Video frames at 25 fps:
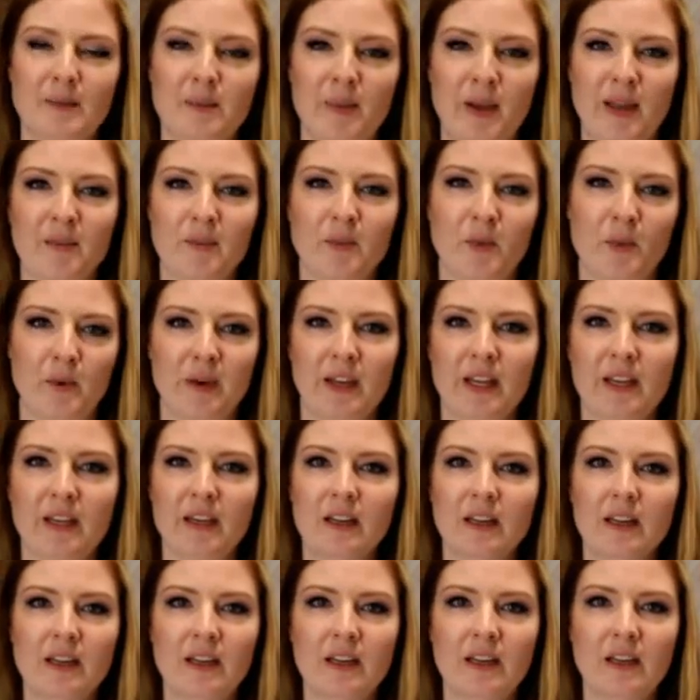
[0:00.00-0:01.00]
pinpoint
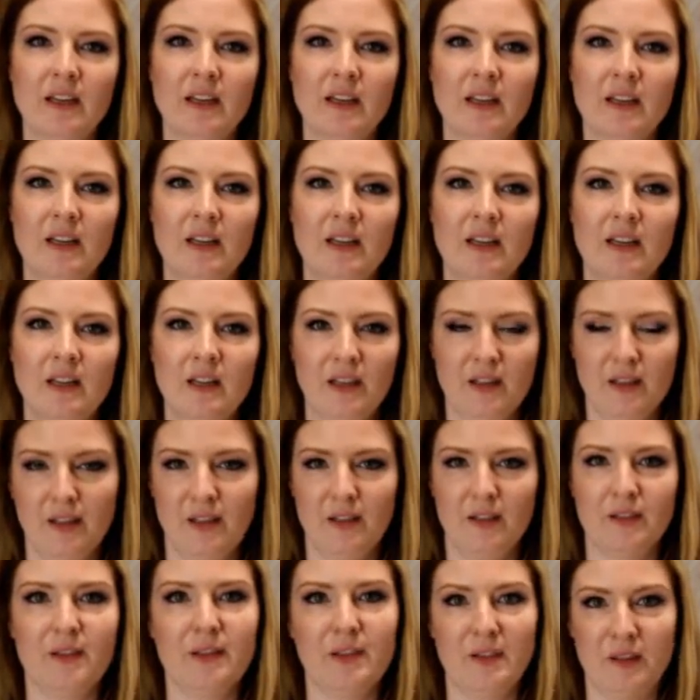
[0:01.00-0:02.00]

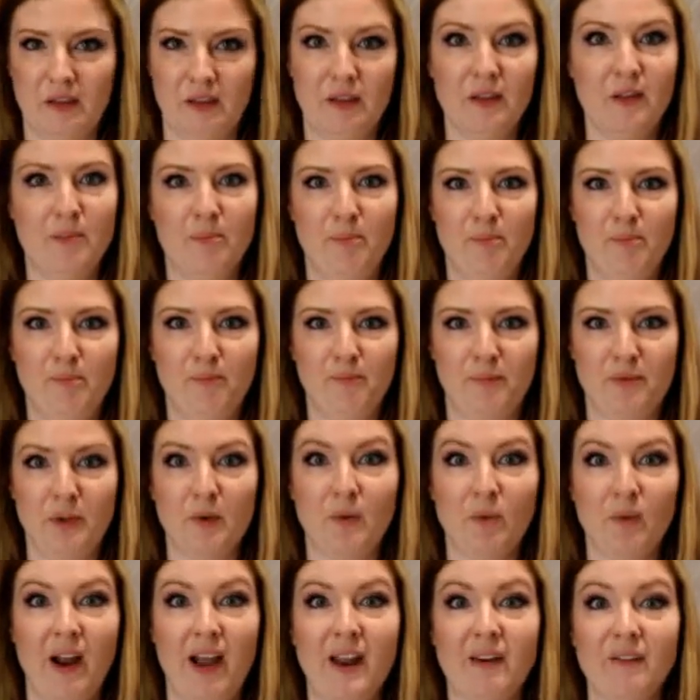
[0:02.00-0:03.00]
the
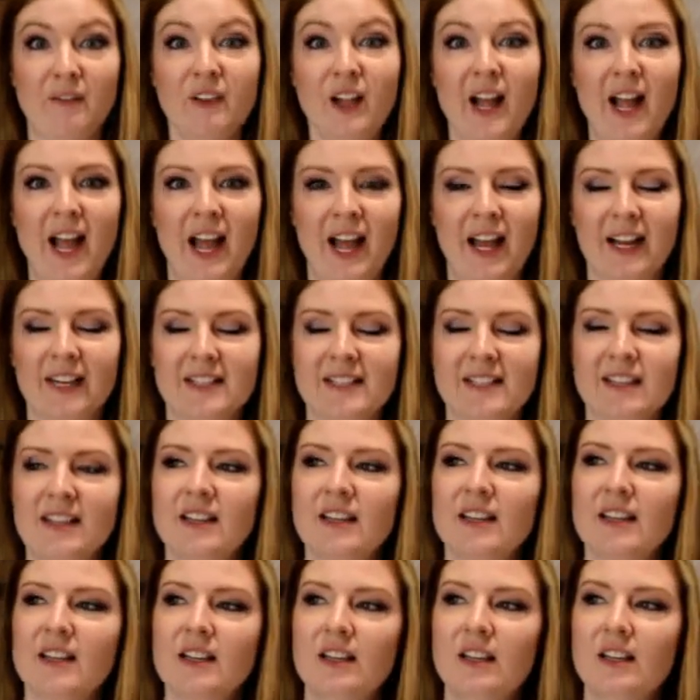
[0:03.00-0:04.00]
red flags.
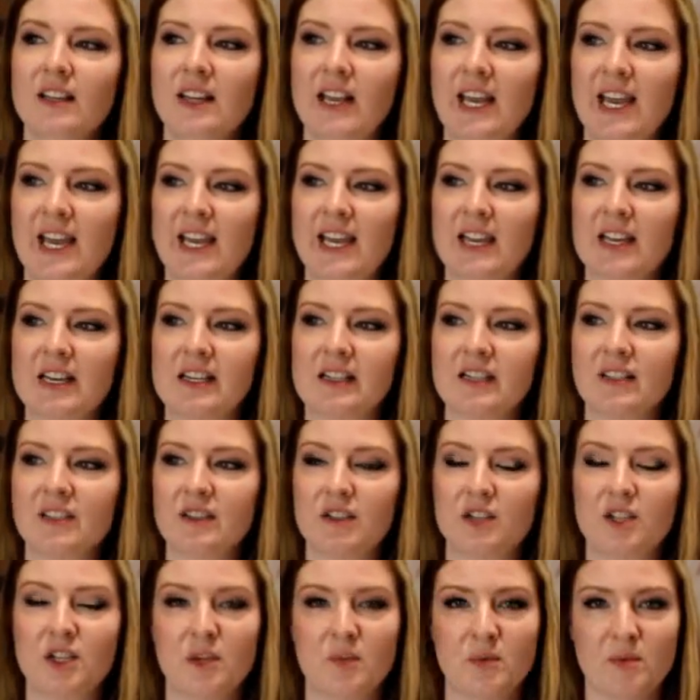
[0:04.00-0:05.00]
And
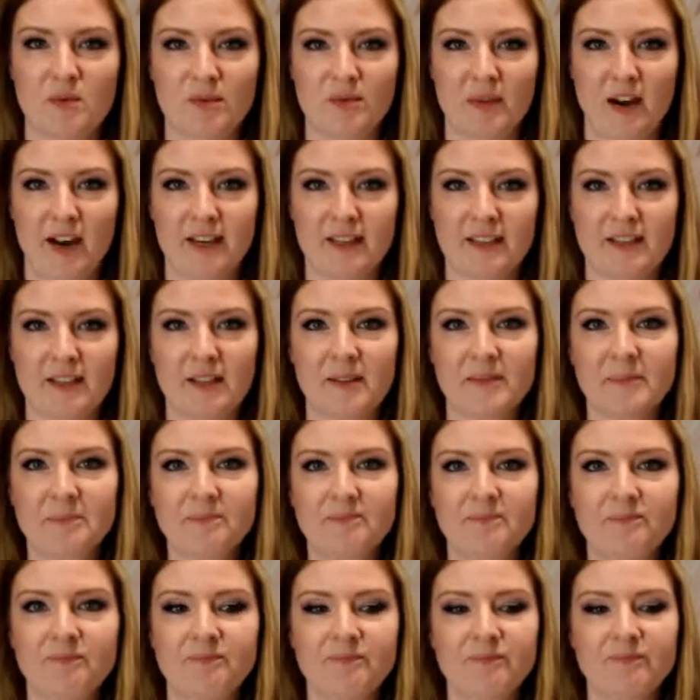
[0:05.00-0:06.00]
she was right.
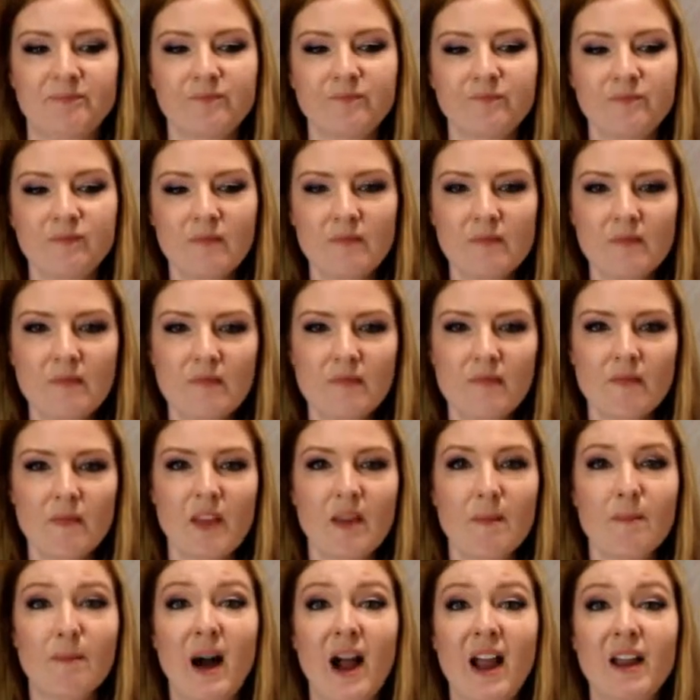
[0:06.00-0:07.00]

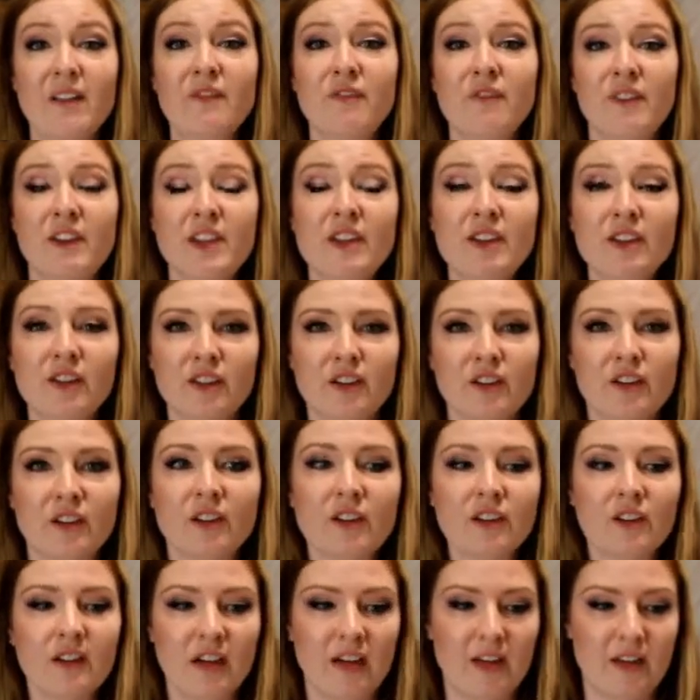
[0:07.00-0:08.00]
My fear
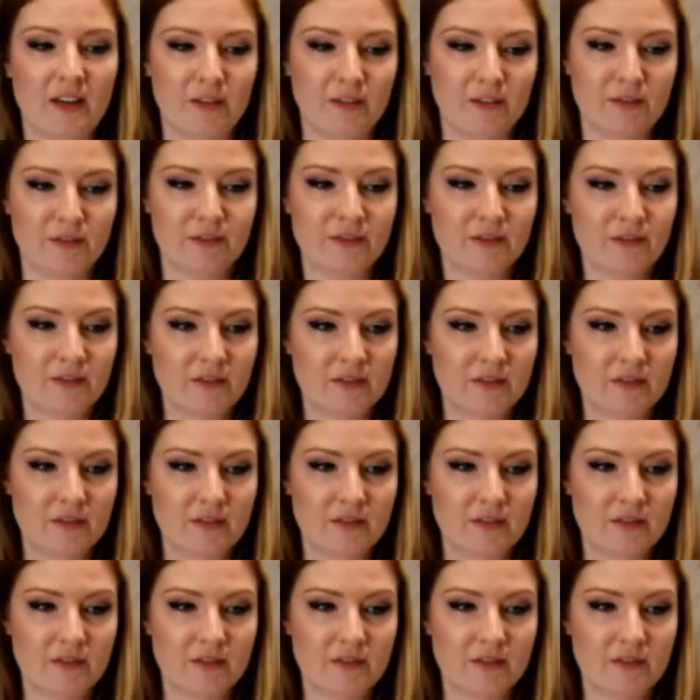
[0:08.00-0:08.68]
of